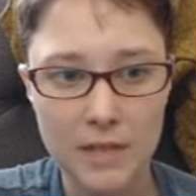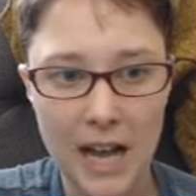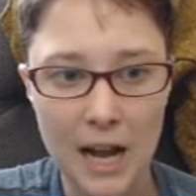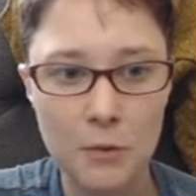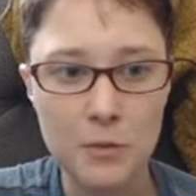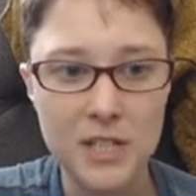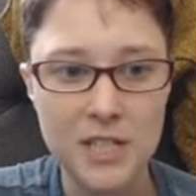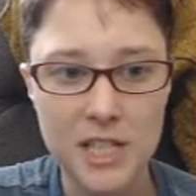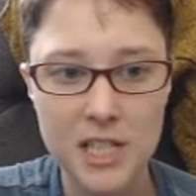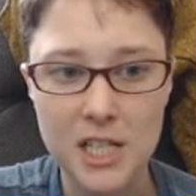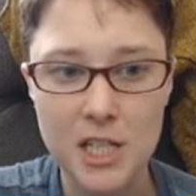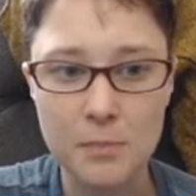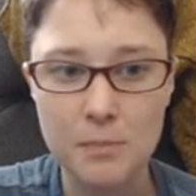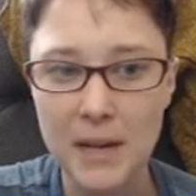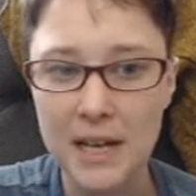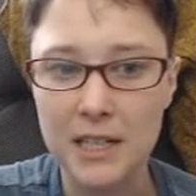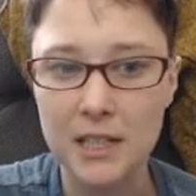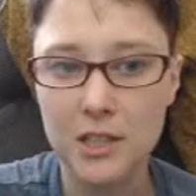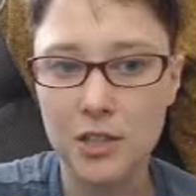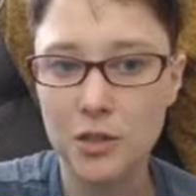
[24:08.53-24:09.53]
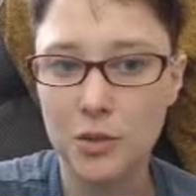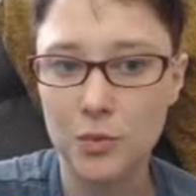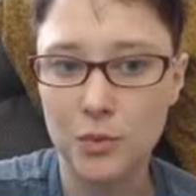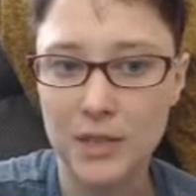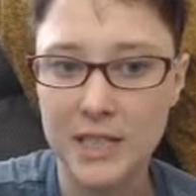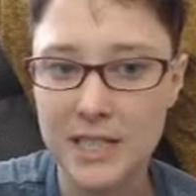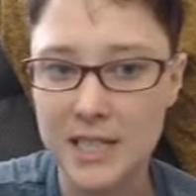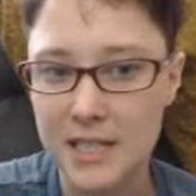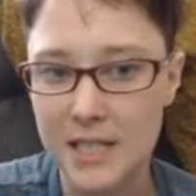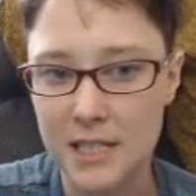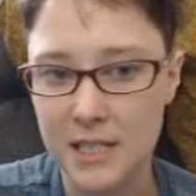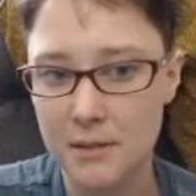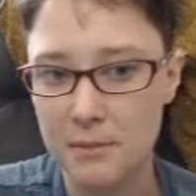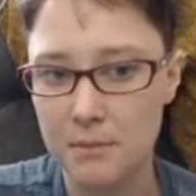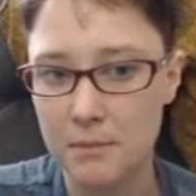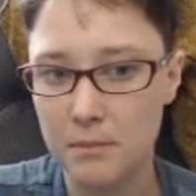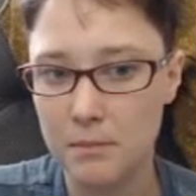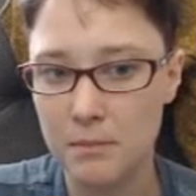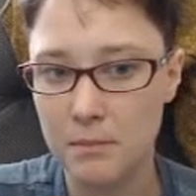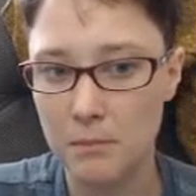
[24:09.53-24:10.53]
I would suspect the
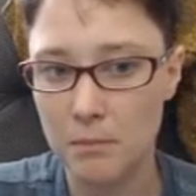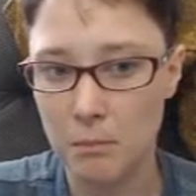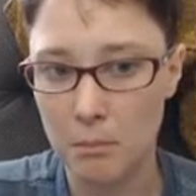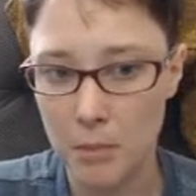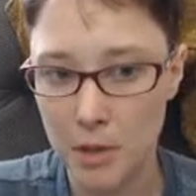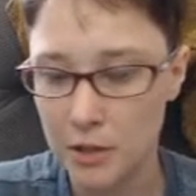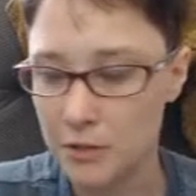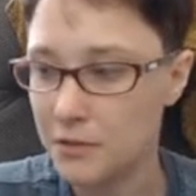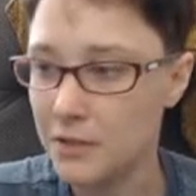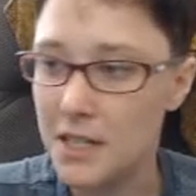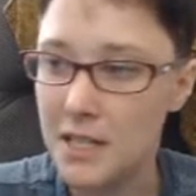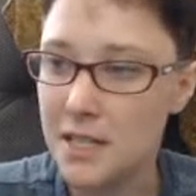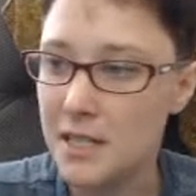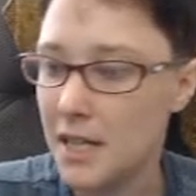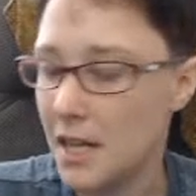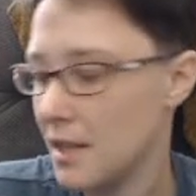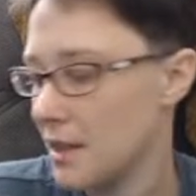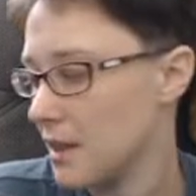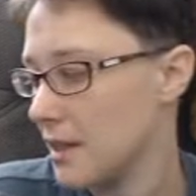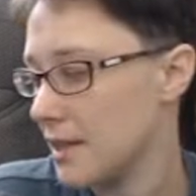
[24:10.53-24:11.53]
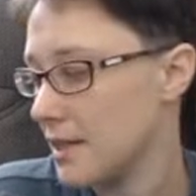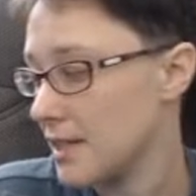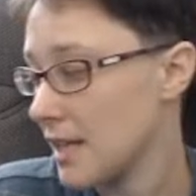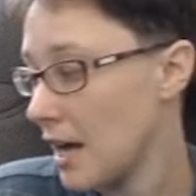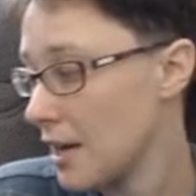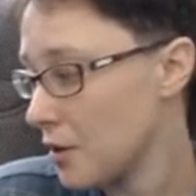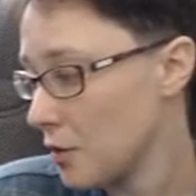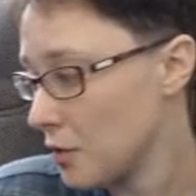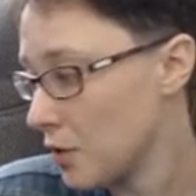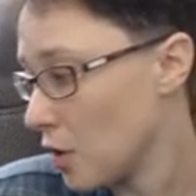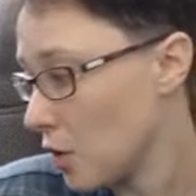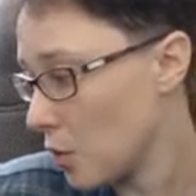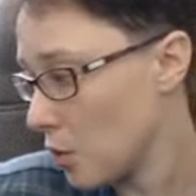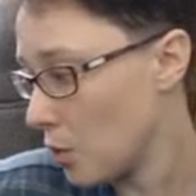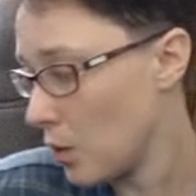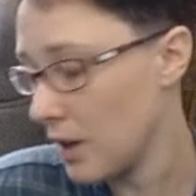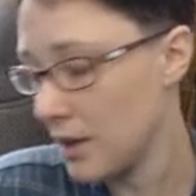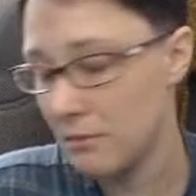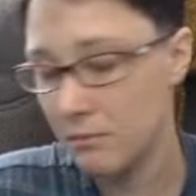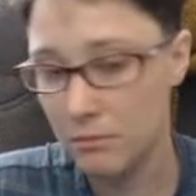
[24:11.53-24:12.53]
reason Murphy said this, I don't know
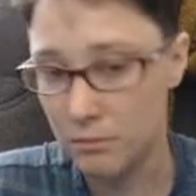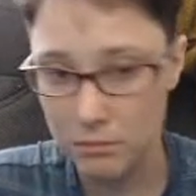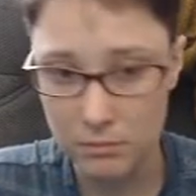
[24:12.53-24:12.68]
what